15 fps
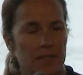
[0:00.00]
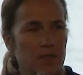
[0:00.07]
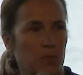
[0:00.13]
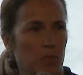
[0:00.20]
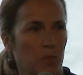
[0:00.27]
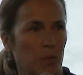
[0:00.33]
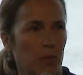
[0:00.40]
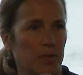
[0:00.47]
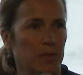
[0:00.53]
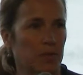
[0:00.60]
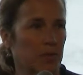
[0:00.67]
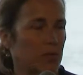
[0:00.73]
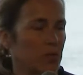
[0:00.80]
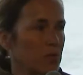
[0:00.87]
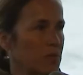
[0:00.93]
It's important
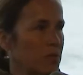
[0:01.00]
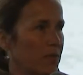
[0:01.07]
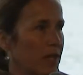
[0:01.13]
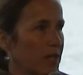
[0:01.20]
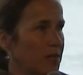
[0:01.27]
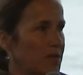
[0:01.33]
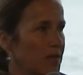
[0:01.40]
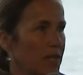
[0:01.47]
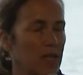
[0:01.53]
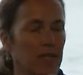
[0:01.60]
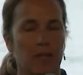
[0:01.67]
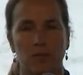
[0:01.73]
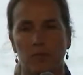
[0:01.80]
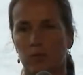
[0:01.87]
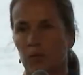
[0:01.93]
in terms of
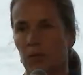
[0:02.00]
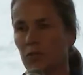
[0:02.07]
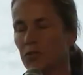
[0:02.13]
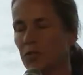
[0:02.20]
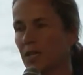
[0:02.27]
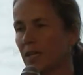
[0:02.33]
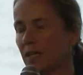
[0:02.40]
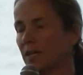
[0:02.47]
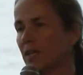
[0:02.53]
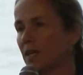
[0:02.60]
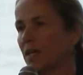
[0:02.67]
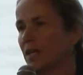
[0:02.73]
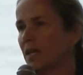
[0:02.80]
hunting and foraging.